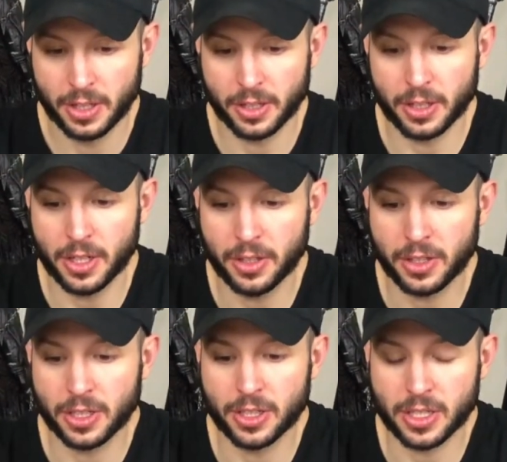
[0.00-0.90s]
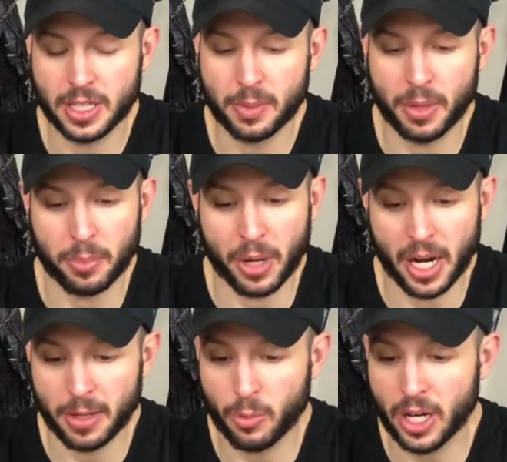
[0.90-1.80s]
You know, you can just see by
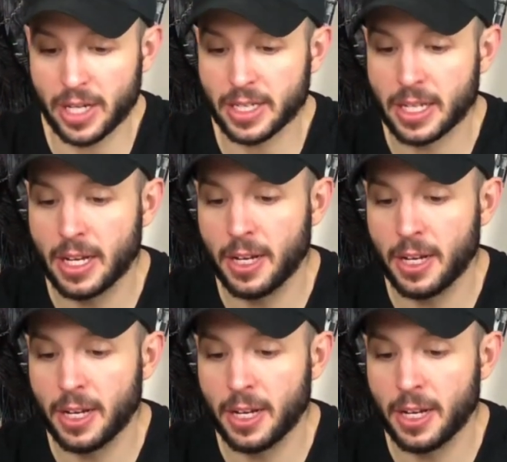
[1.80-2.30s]
body-wise.